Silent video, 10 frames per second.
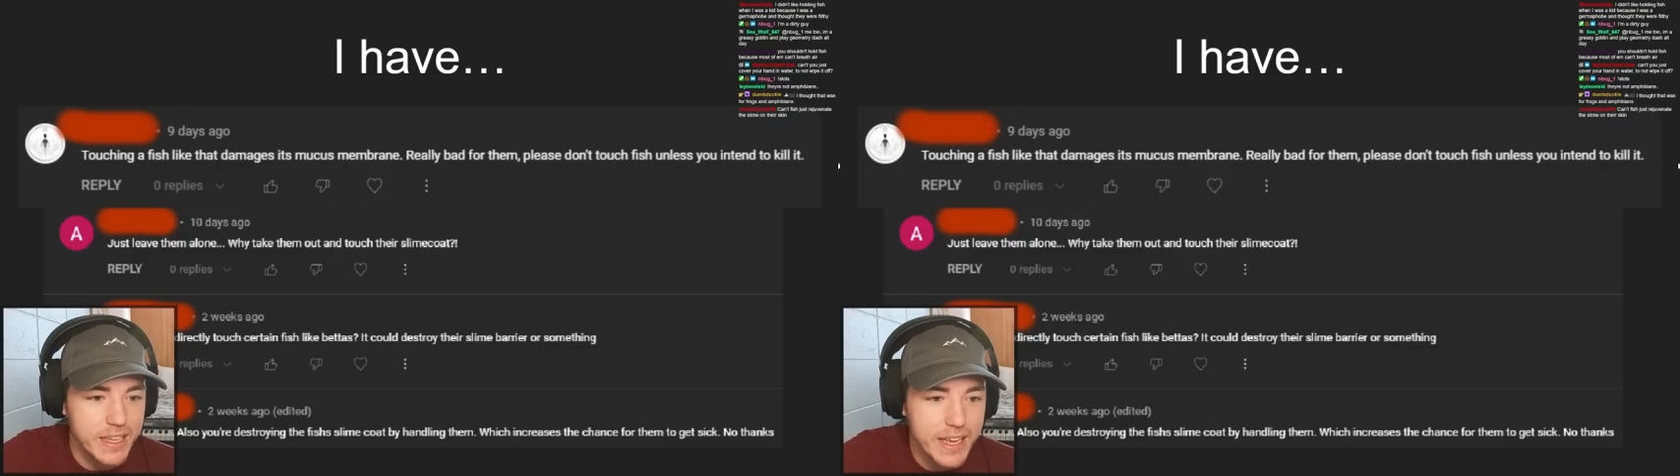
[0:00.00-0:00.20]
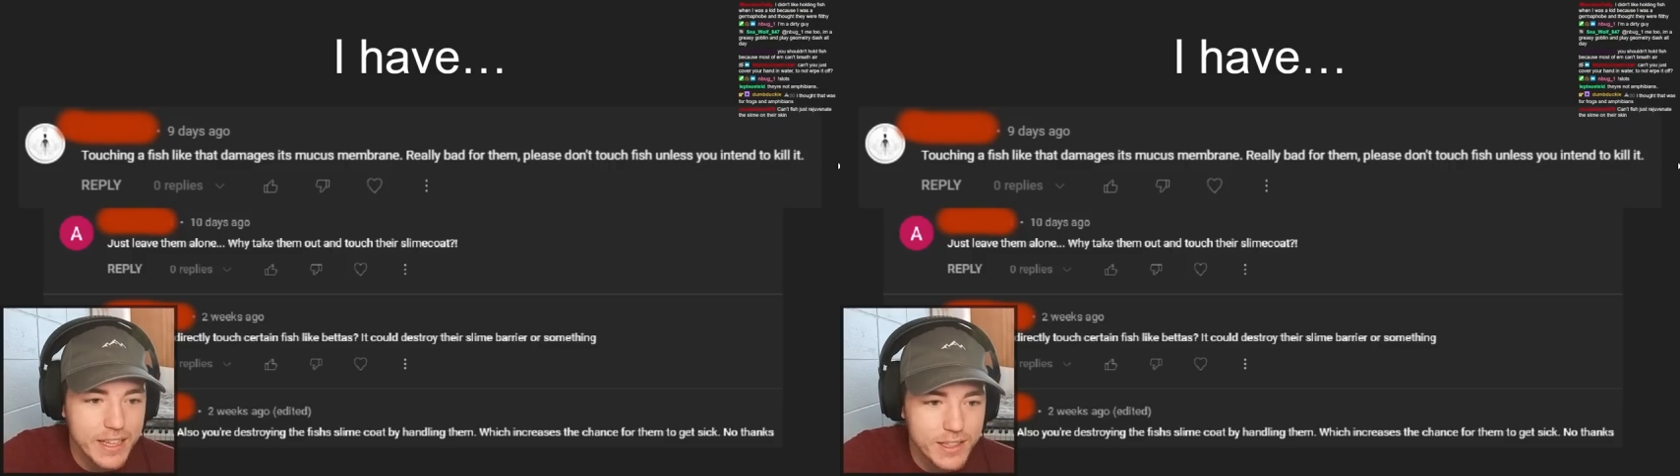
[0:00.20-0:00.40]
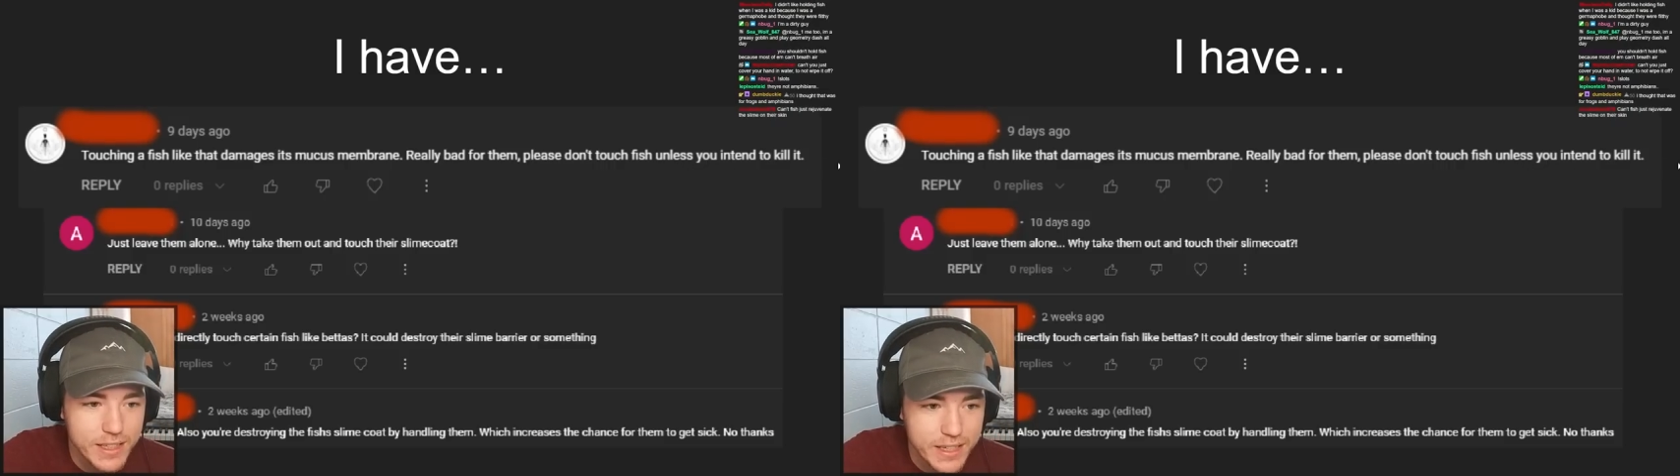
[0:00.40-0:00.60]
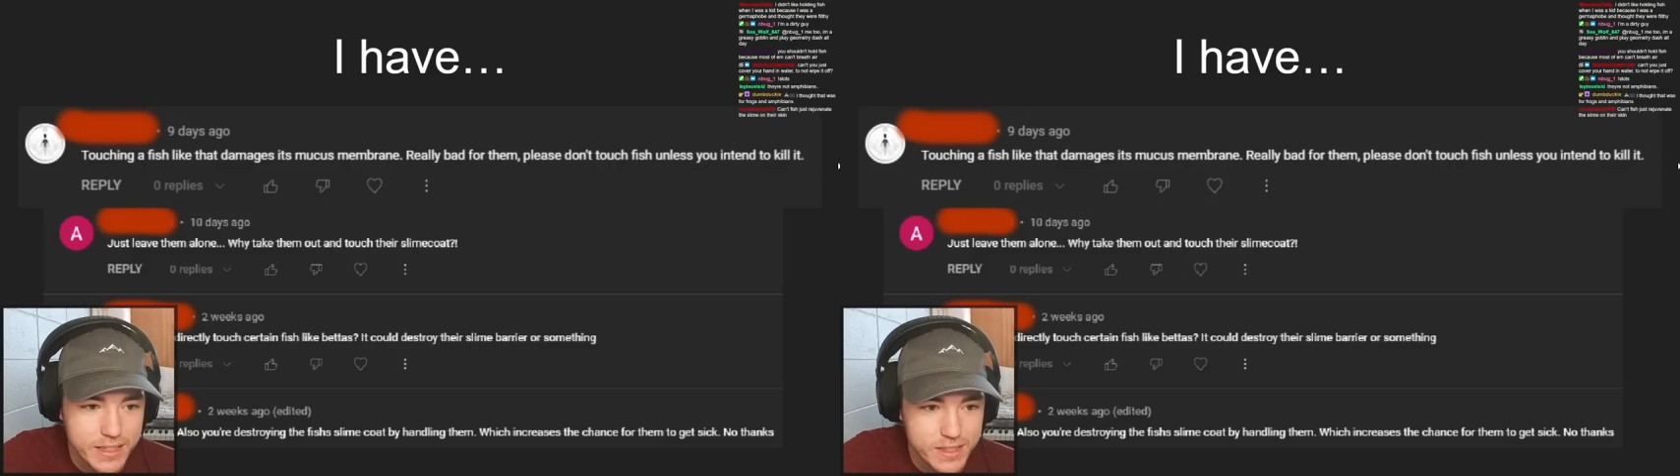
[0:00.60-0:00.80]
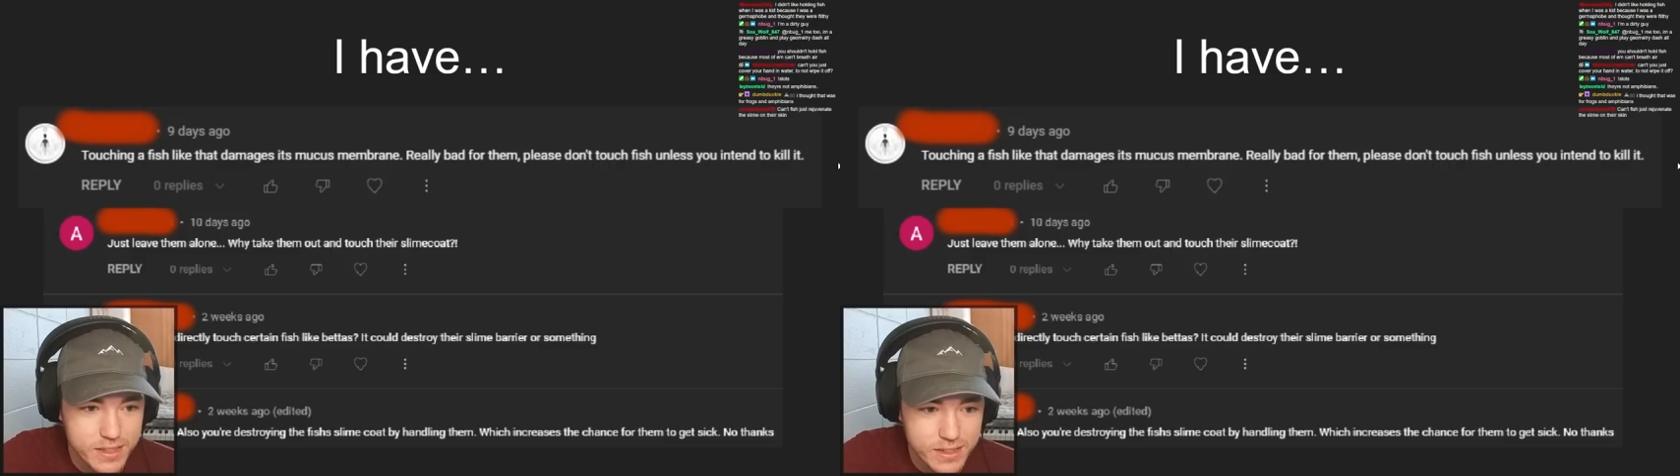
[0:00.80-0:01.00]
kill
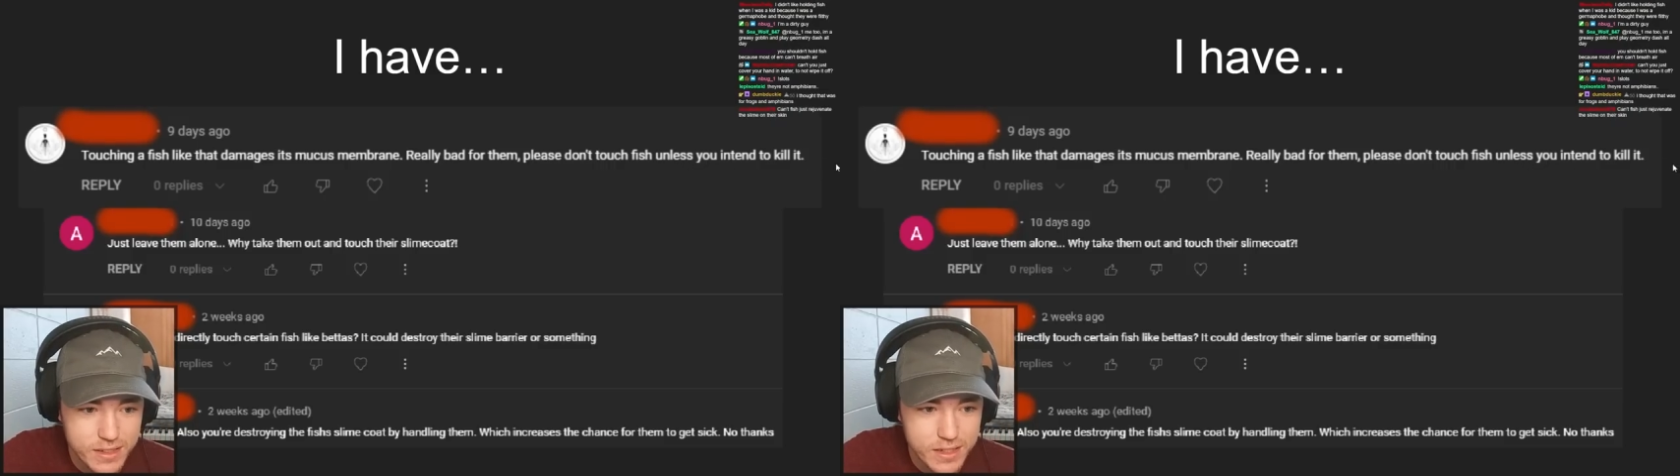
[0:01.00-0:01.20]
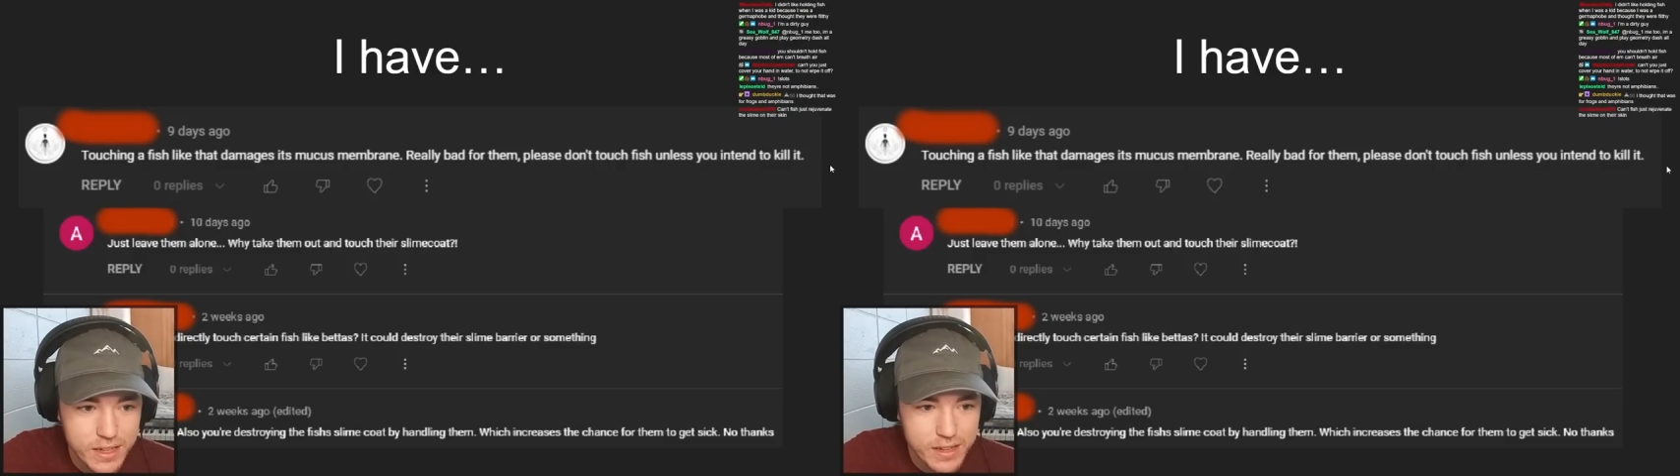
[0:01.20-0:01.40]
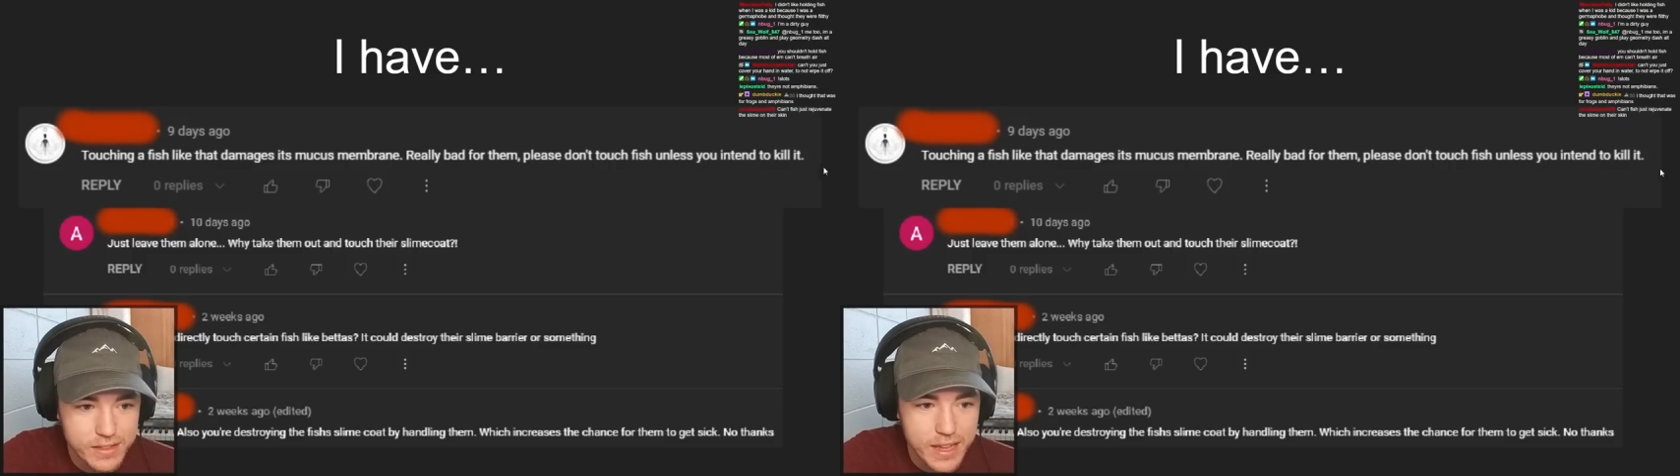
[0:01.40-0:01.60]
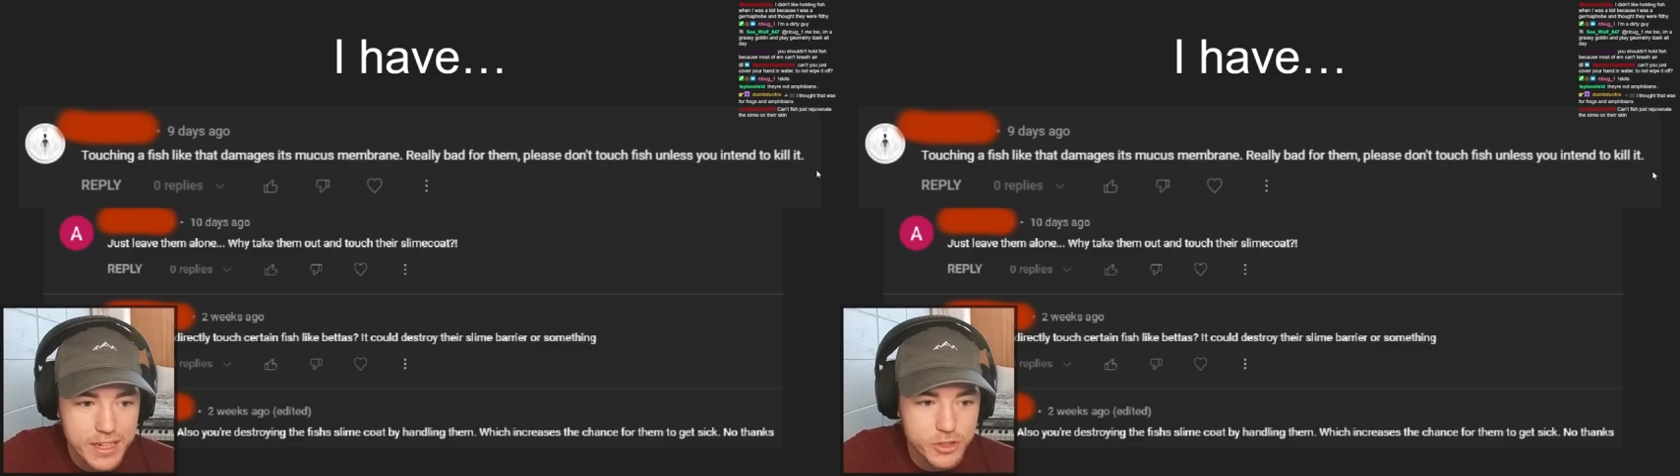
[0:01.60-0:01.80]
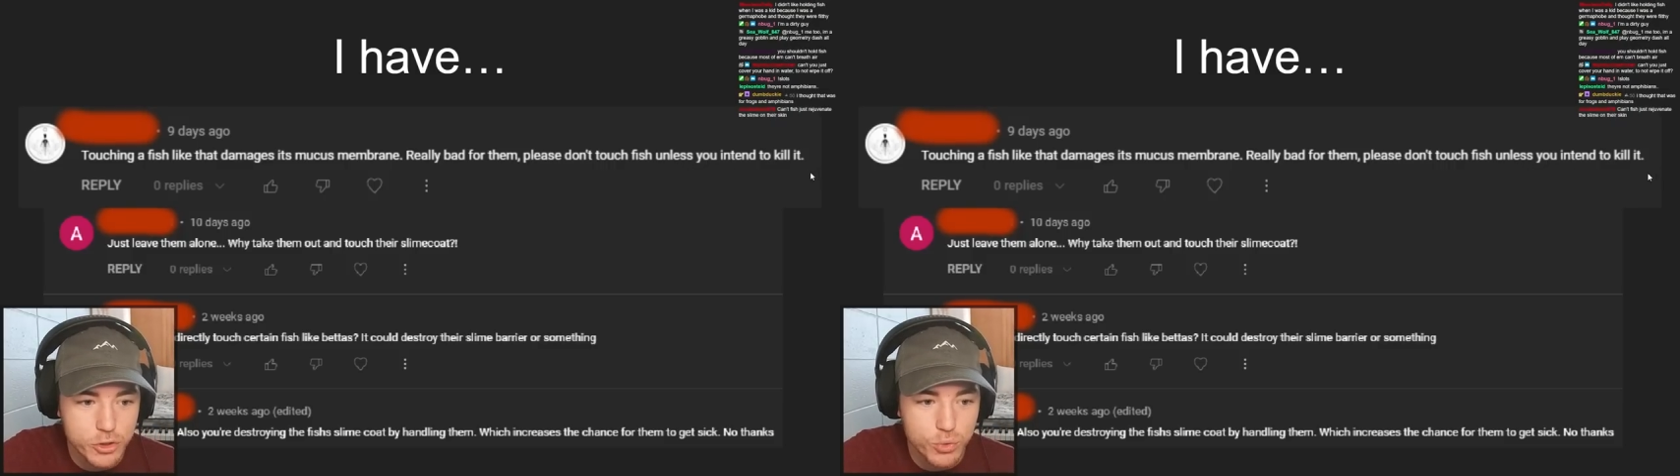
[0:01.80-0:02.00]
it.
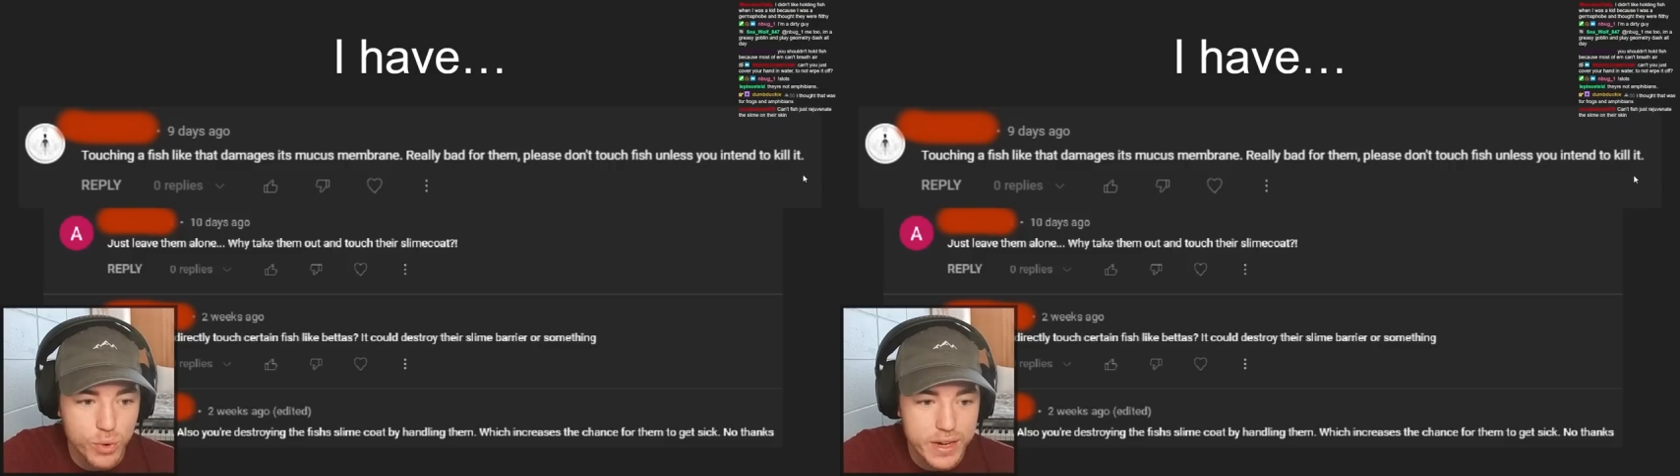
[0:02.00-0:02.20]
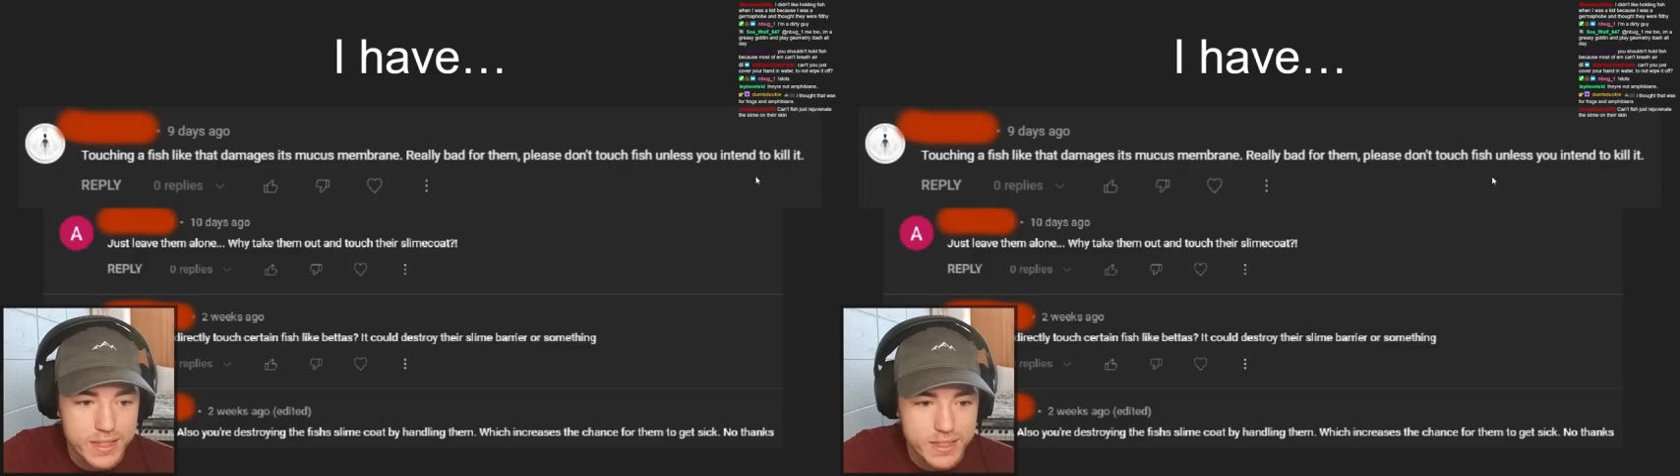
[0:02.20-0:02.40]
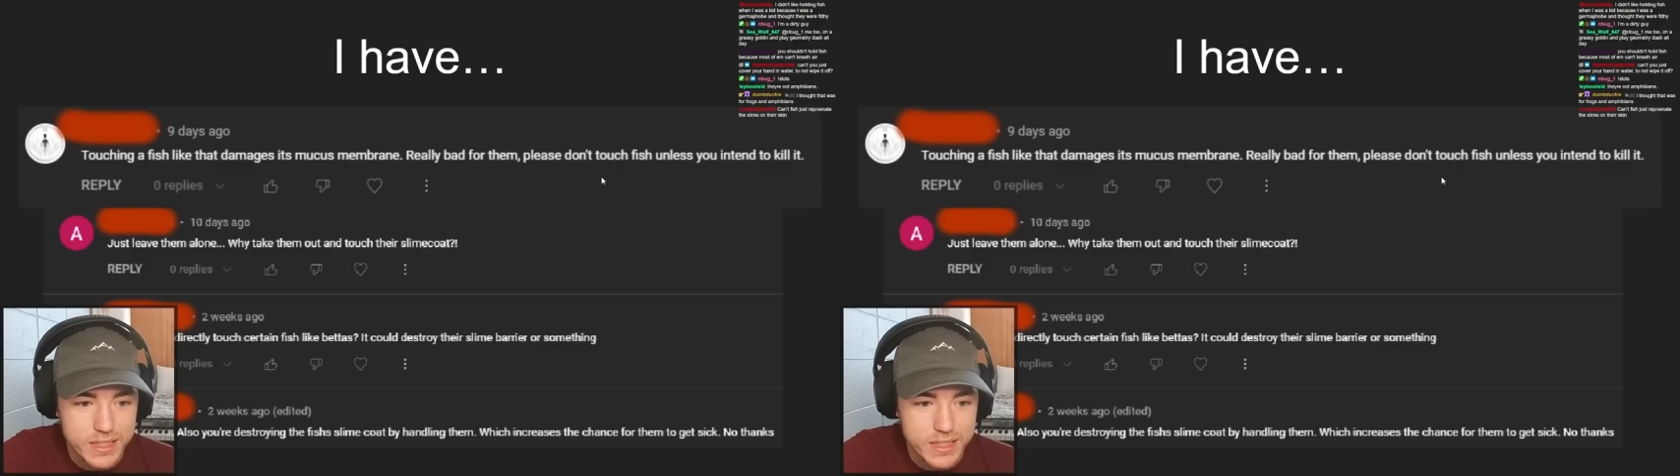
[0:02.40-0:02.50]
That's crazy.